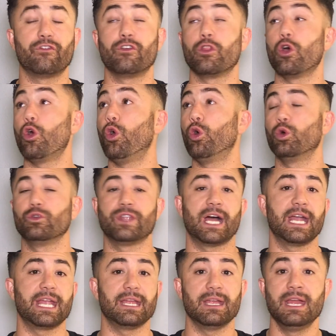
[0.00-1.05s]
for the whole
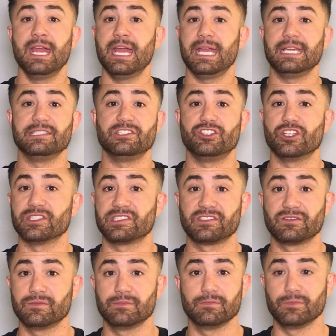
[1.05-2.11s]
night is
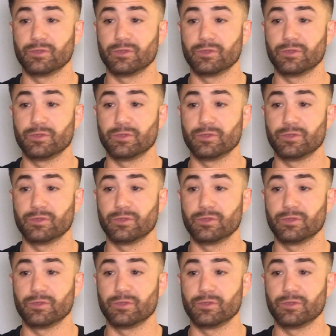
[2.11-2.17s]
just